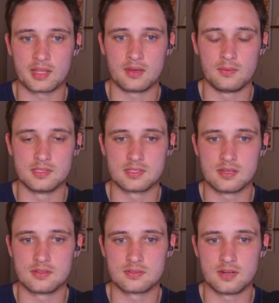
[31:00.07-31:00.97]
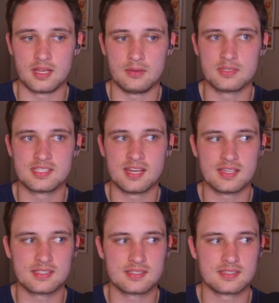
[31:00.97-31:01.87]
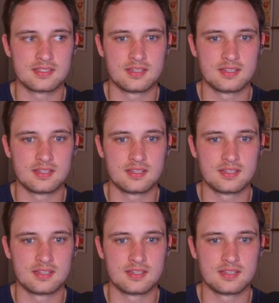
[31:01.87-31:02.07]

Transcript: wins those, right? It was nice